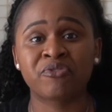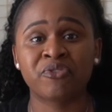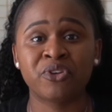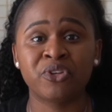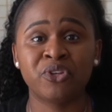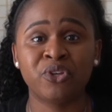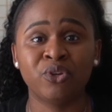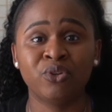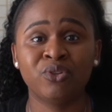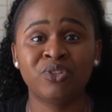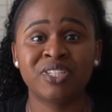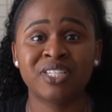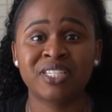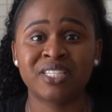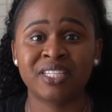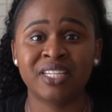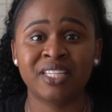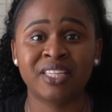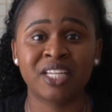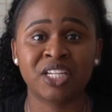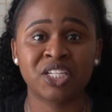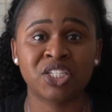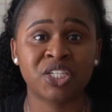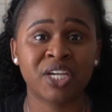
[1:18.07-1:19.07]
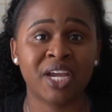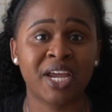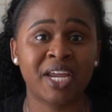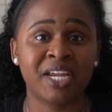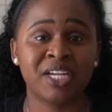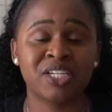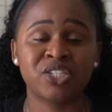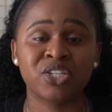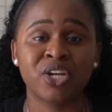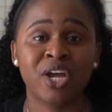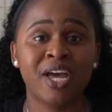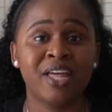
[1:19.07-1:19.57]
for you to see the
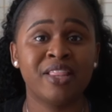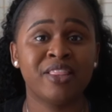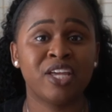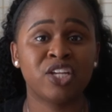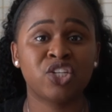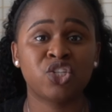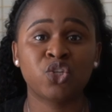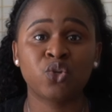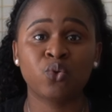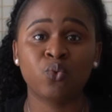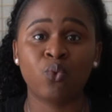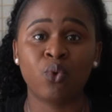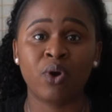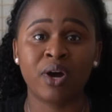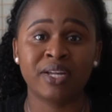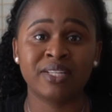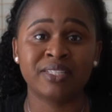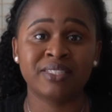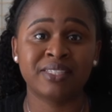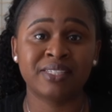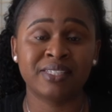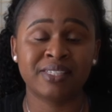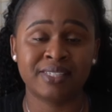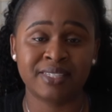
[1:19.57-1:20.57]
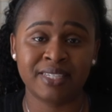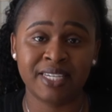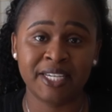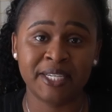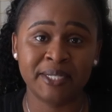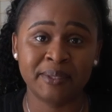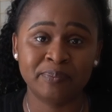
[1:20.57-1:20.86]
change that you want to see.